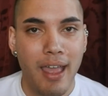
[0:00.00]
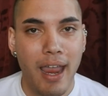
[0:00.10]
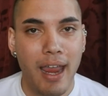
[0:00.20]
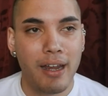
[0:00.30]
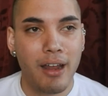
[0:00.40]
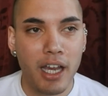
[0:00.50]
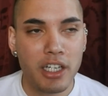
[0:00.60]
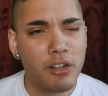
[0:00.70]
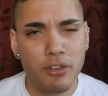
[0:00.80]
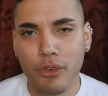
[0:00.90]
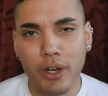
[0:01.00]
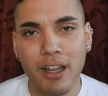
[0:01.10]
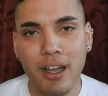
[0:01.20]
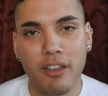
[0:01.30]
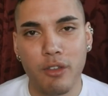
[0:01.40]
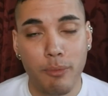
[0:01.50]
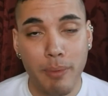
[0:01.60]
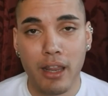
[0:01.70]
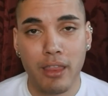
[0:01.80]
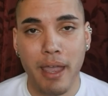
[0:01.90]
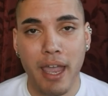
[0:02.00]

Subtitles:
And I actually didn't realise it was part of the